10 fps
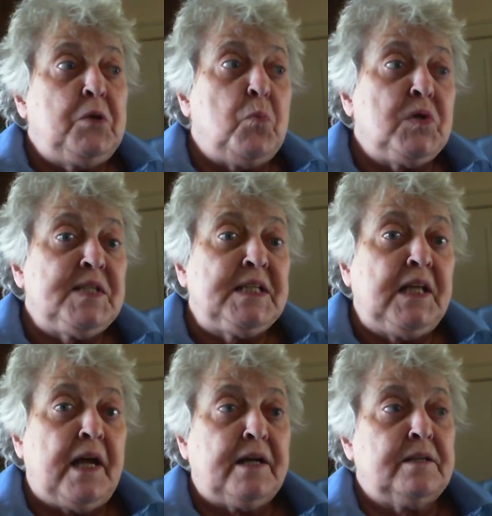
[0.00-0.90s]
wasn't
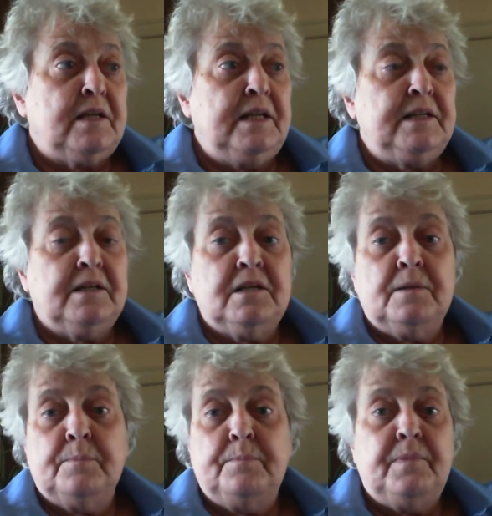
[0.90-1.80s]
likely to
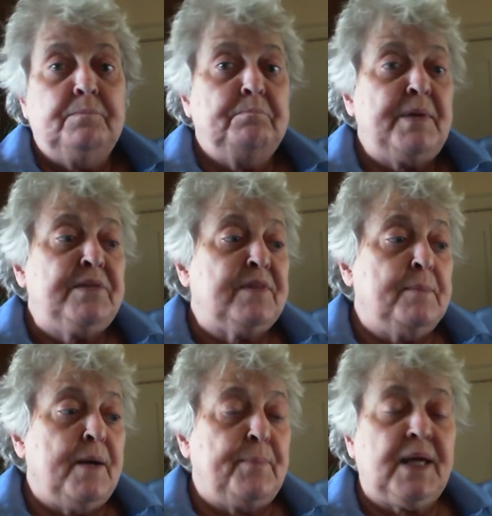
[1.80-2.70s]
come beat
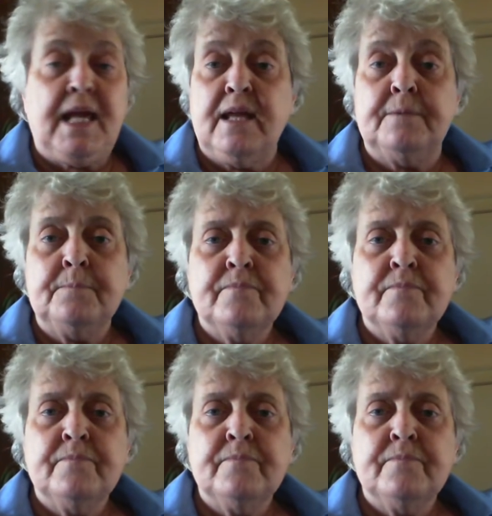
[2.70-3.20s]
them up again